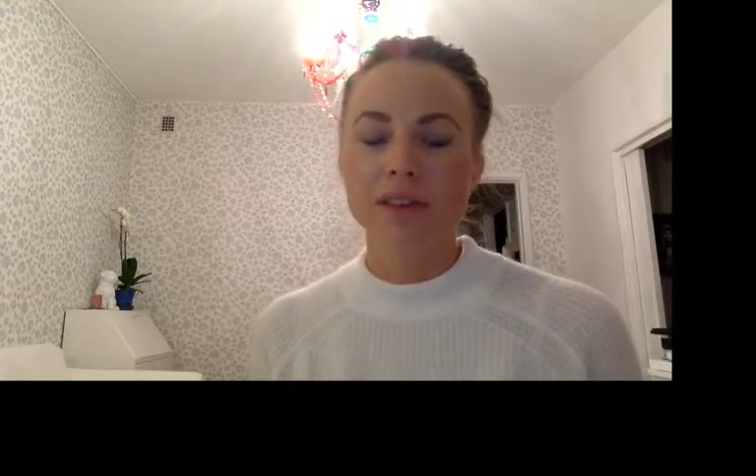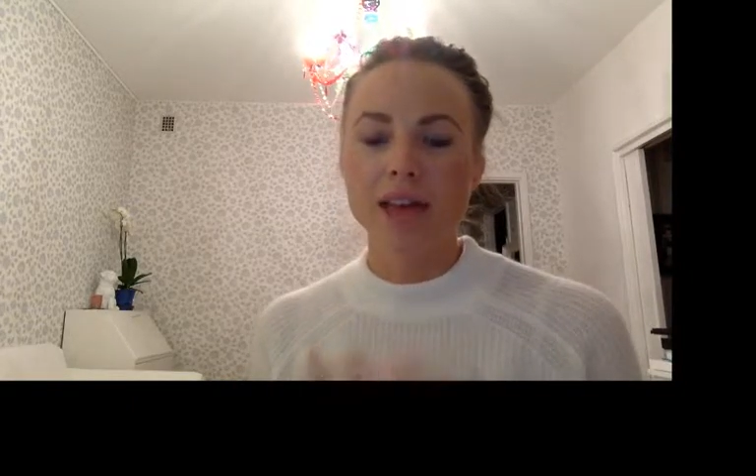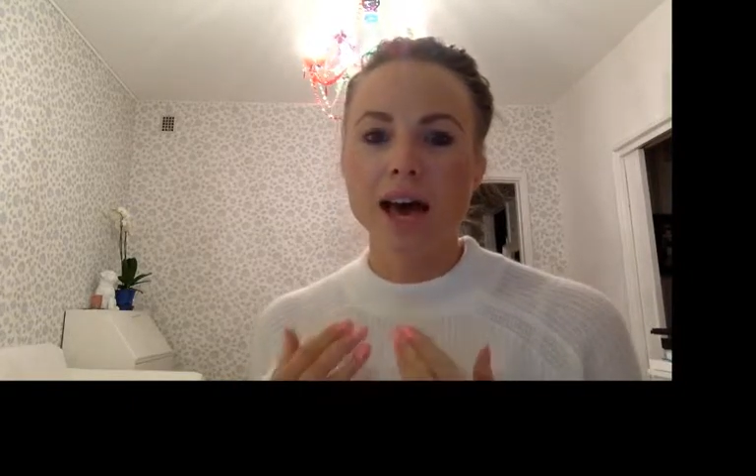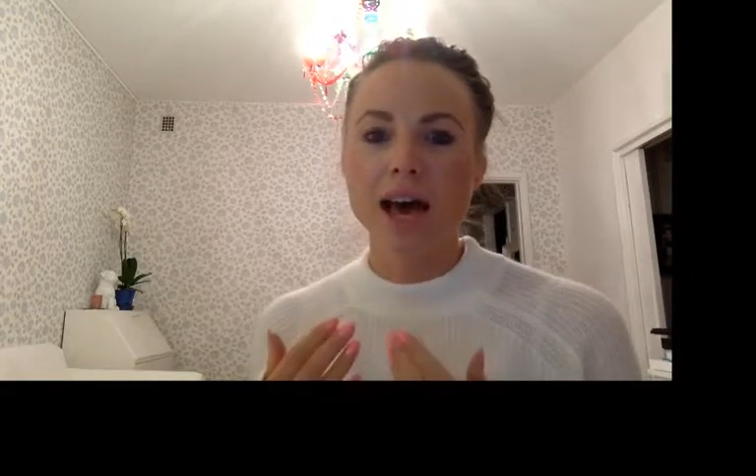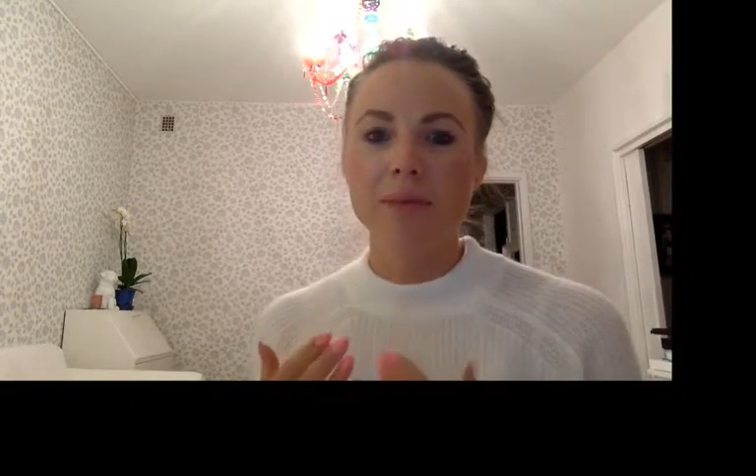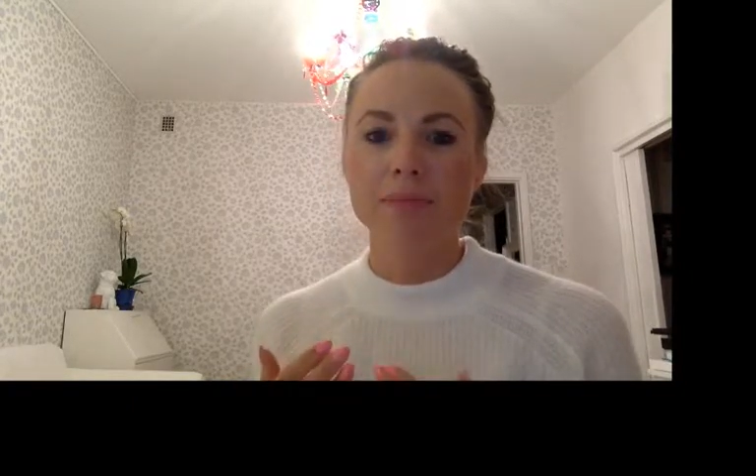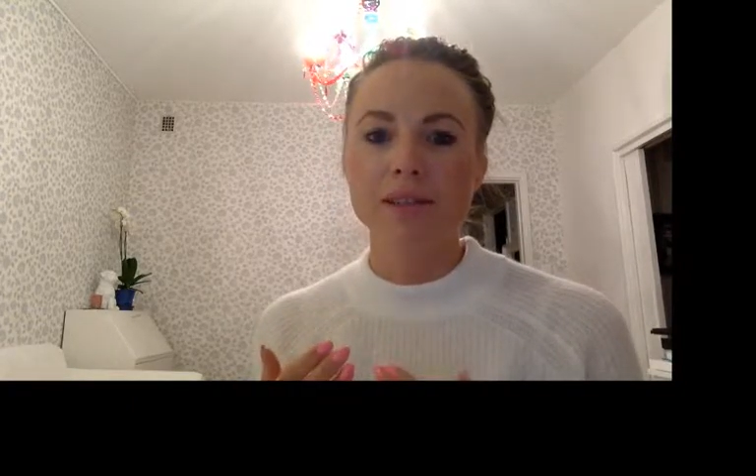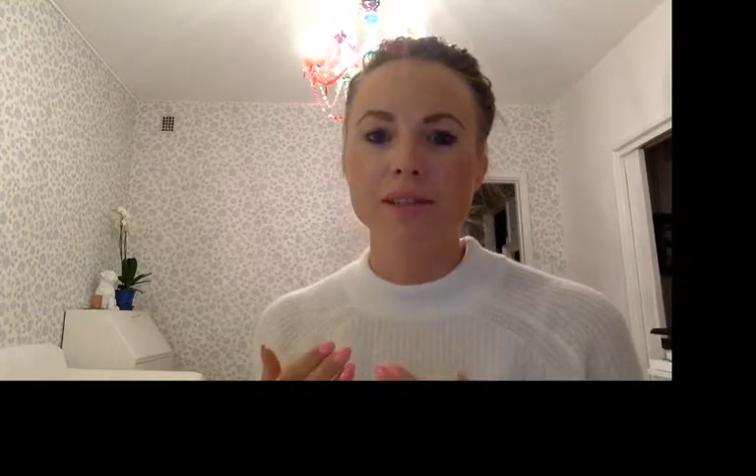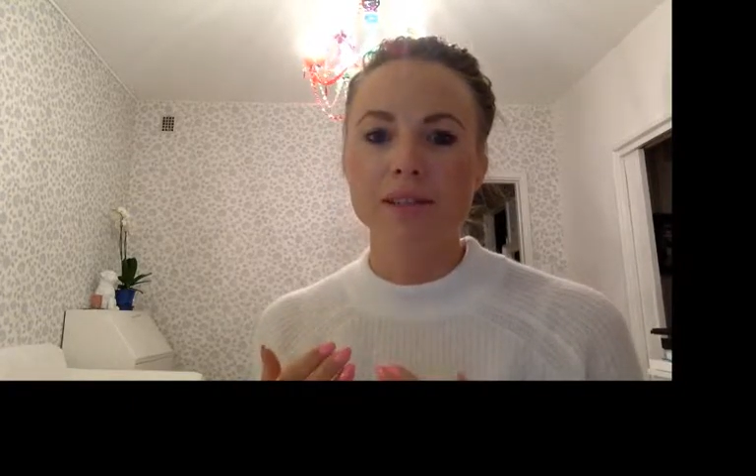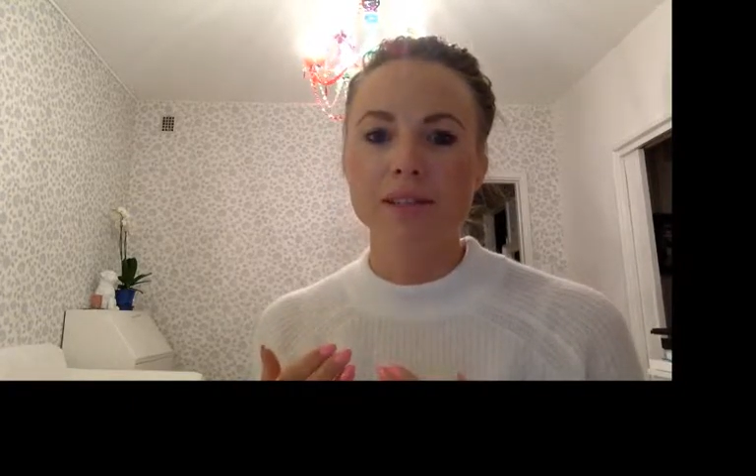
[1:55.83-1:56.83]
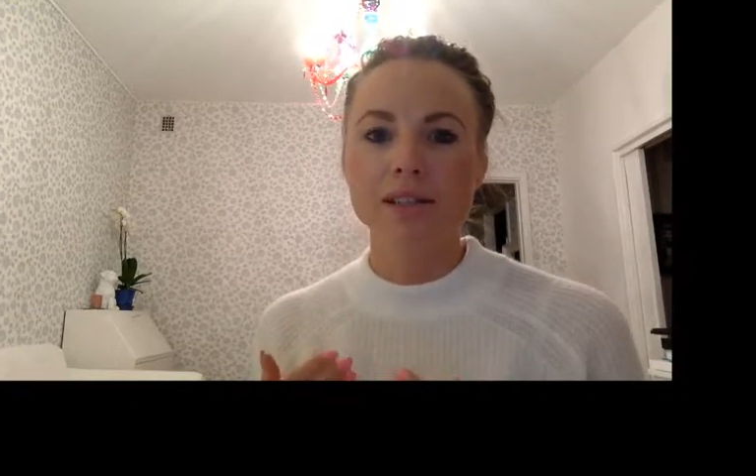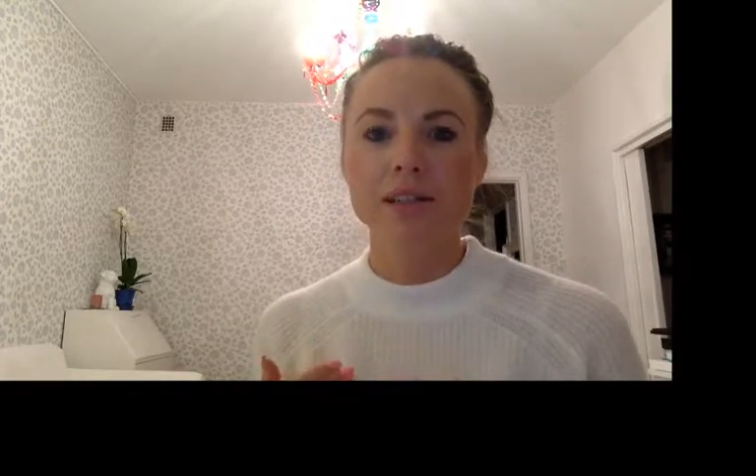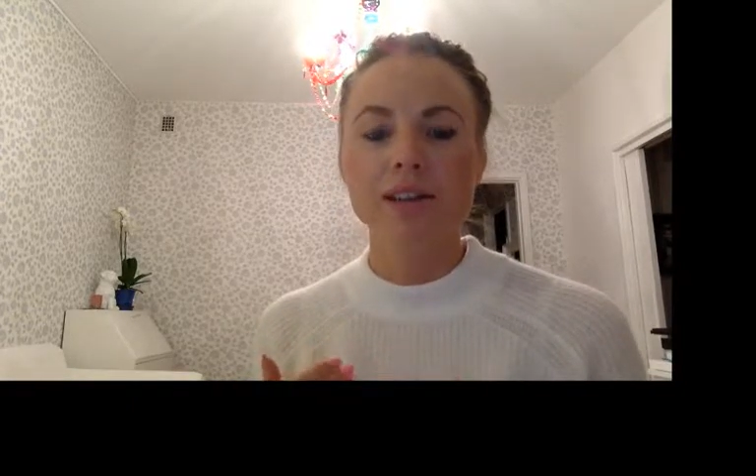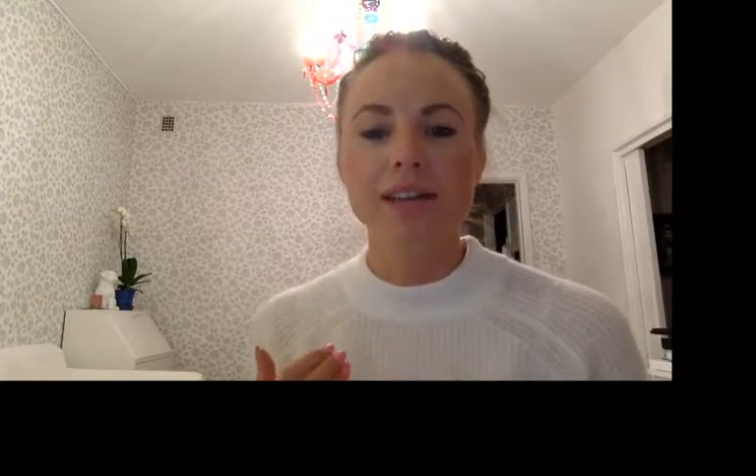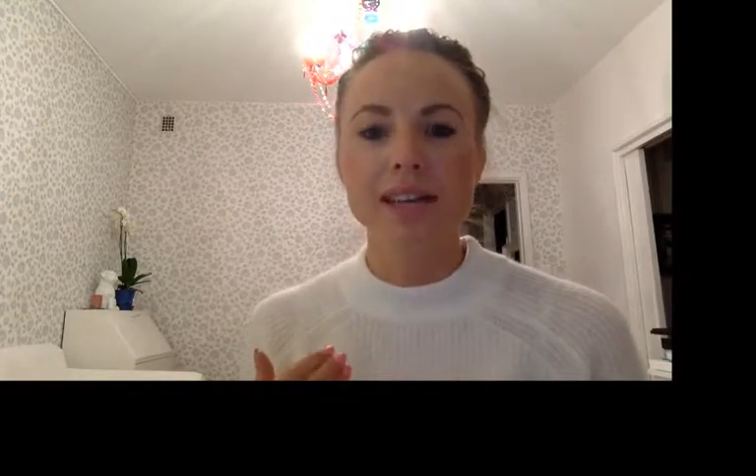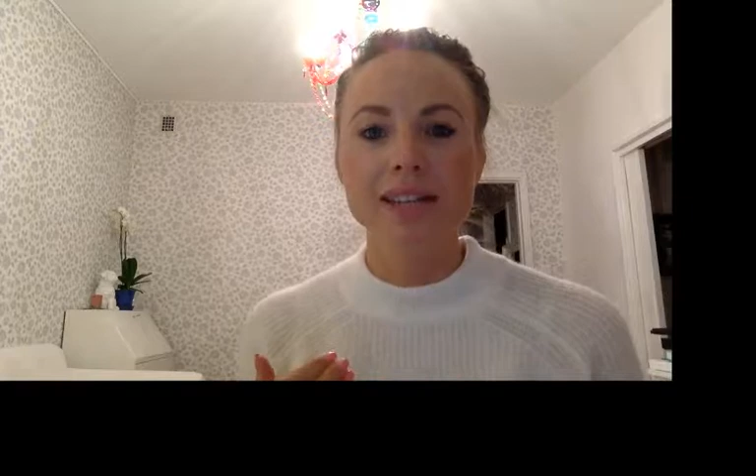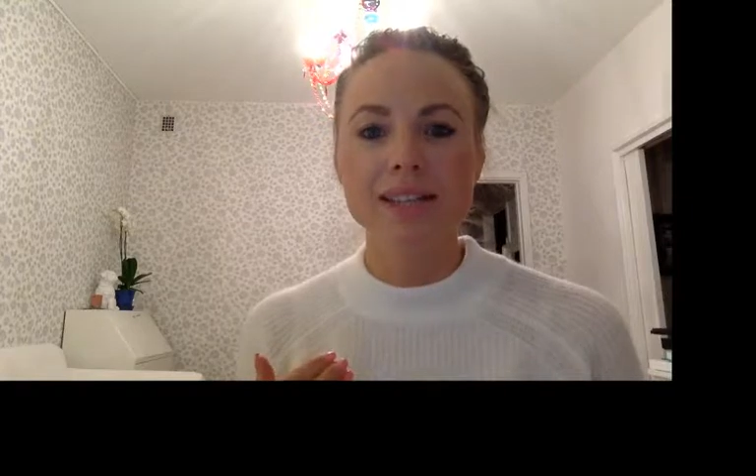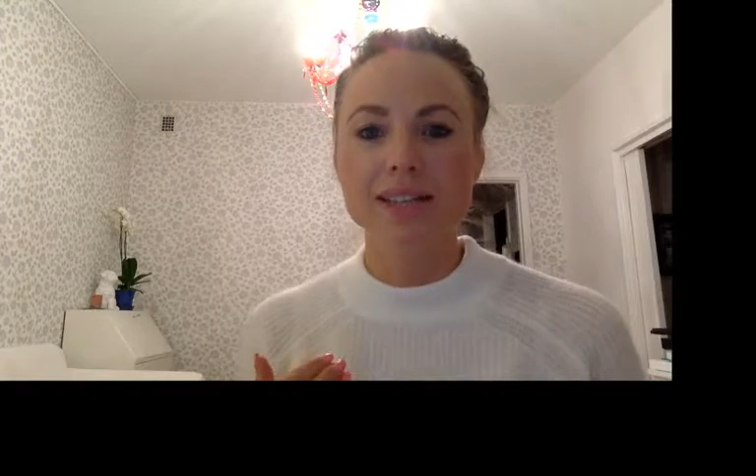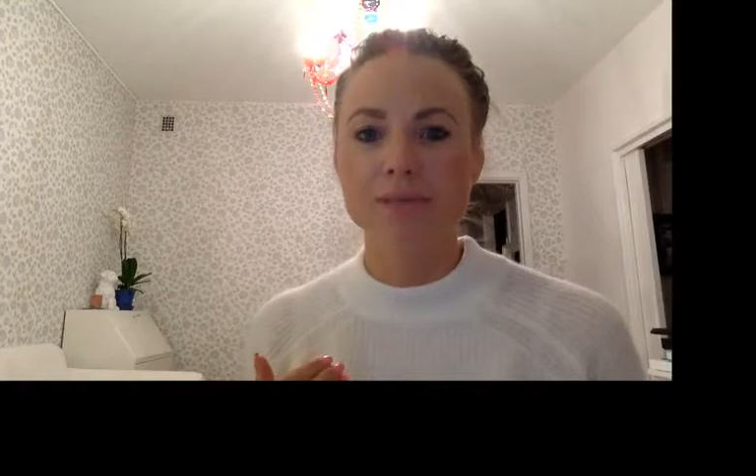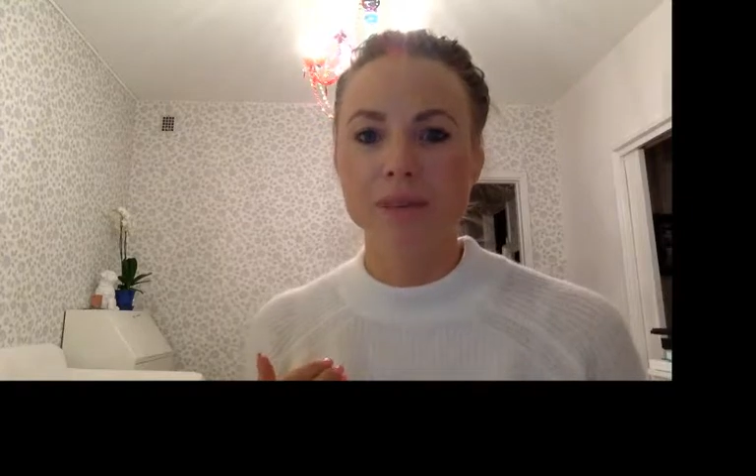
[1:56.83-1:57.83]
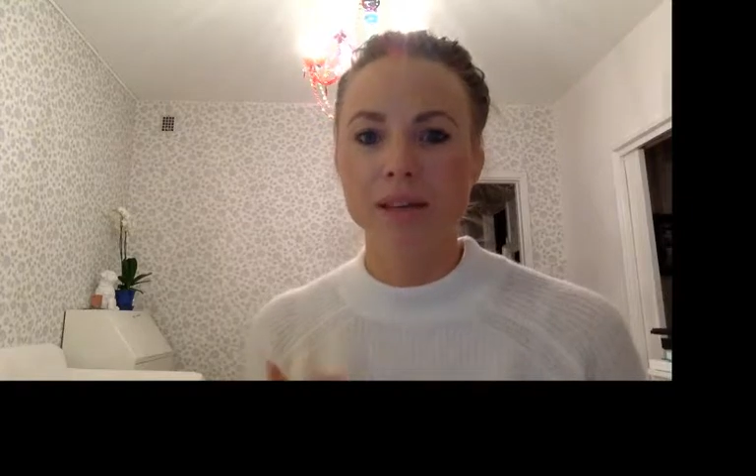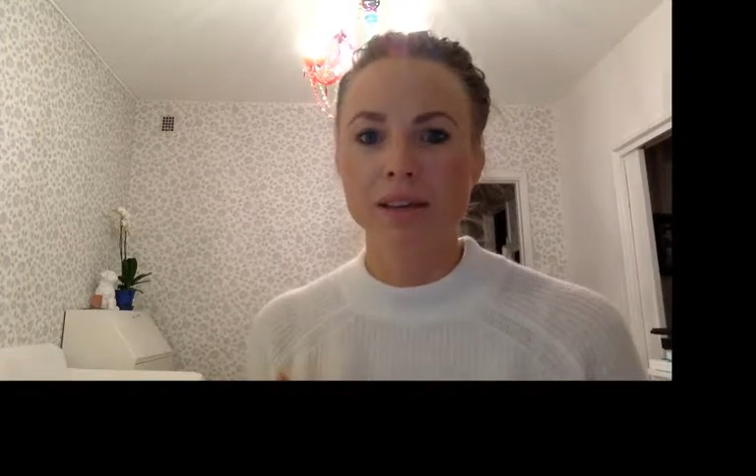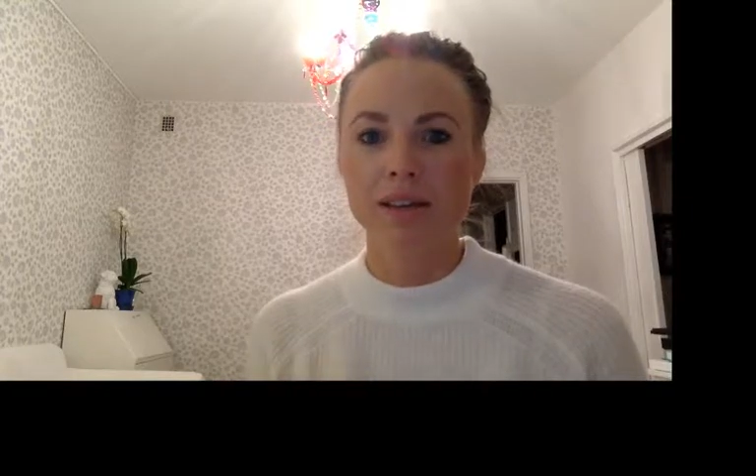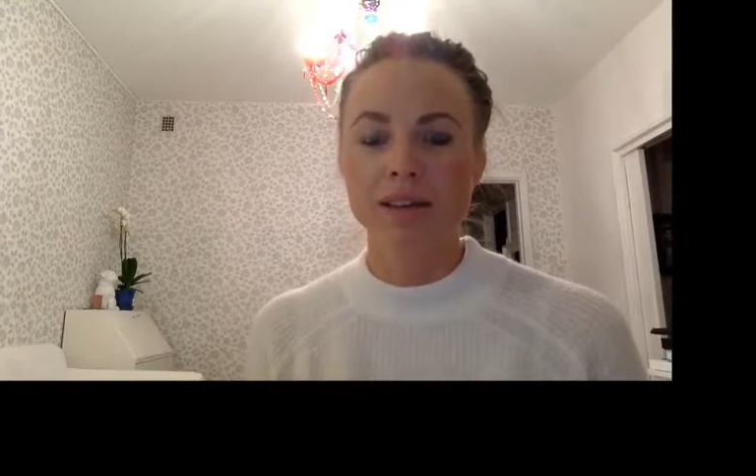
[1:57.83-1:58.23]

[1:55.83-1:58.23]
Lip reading: happened against me.